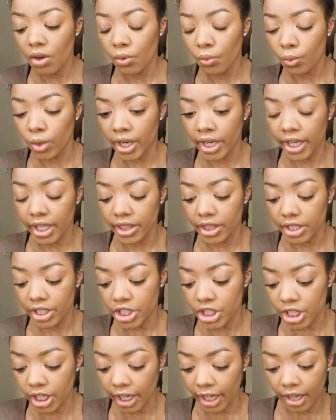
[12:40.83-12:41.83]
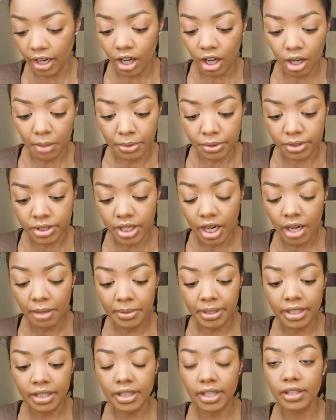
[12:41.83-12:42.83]
One in the shade Abu
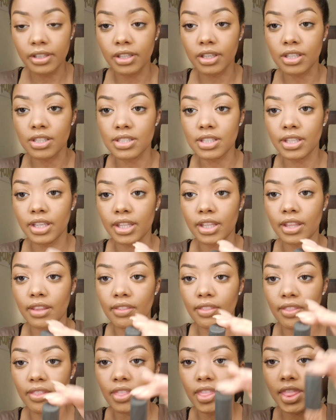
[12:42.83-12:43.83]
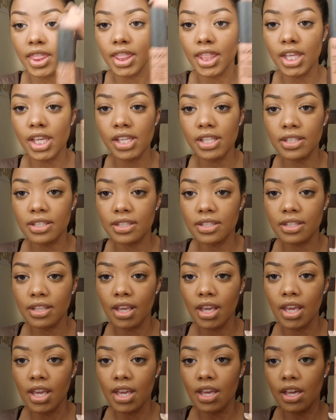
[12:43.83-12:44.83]
Dhabi that looks like this,
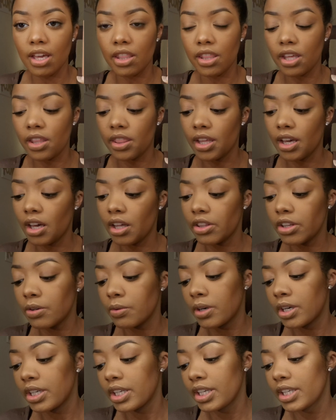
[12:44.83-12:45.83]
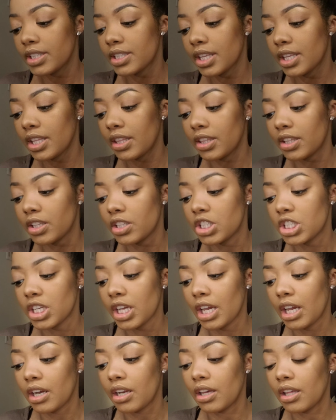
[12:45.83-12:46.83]
and then the other one is in the
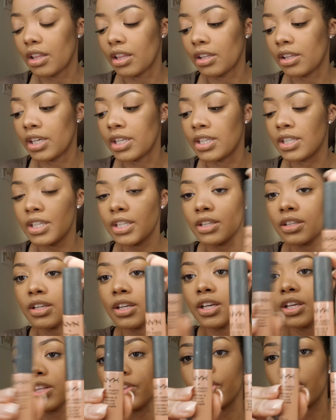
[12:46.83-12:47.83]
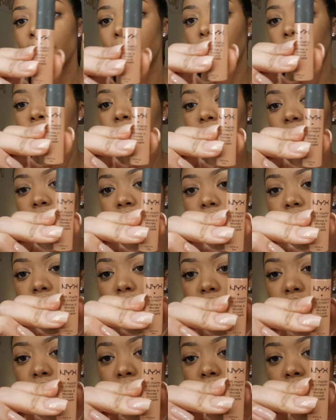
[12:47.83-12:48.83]
shade London. They're both just
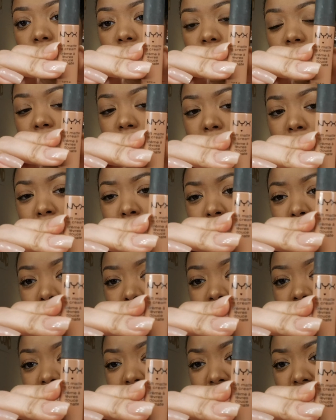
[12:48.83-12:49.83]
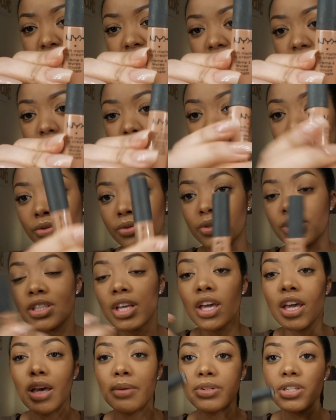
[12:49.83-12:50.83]
two peachy nudes.
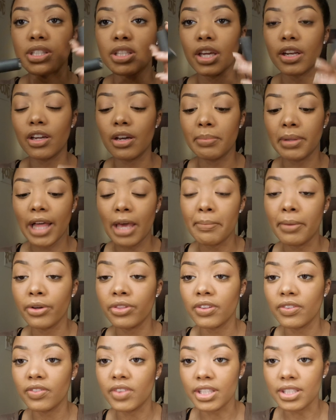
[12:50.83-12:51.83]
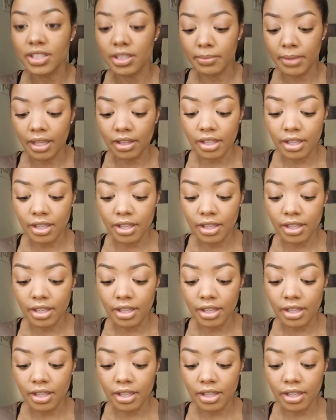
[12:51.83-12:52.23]
I'm just gonna apply both of these to my